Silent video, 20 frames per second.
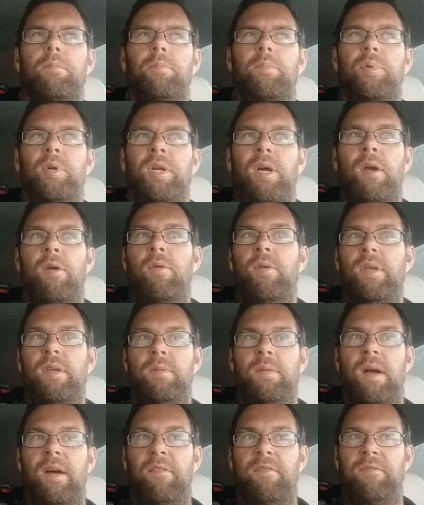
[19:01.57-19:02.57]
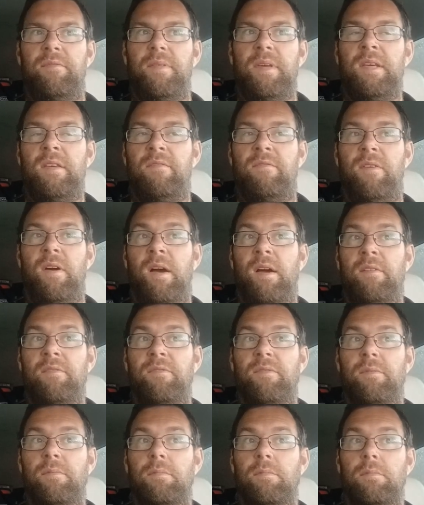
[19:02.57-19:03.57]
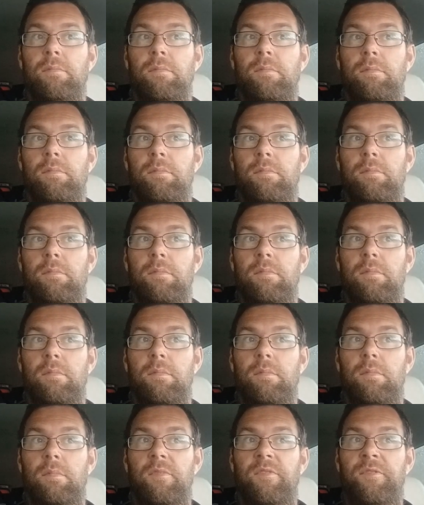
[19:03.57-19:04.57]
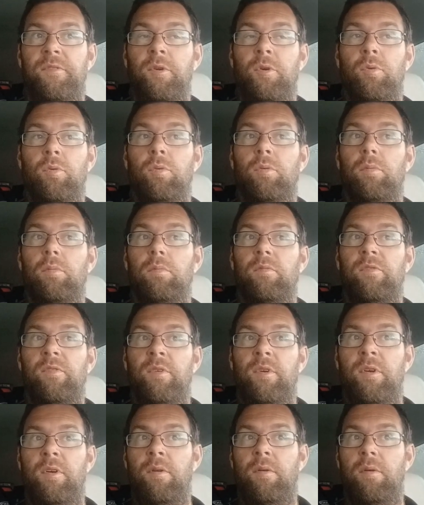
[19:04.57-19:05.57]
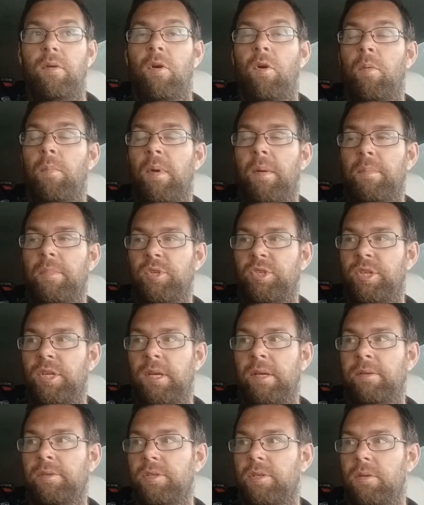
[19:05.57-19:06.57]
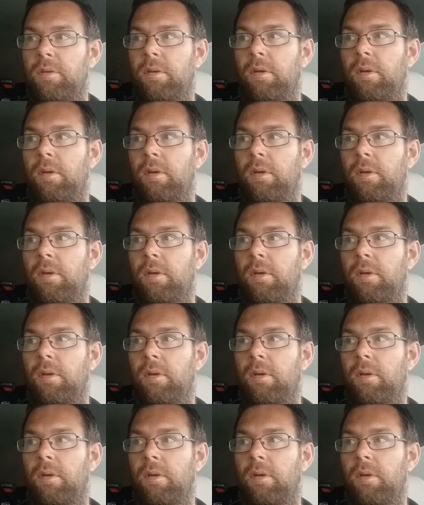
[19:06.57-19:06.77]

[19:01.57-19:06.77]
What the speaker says: But I only have E5 fuel for all my machines.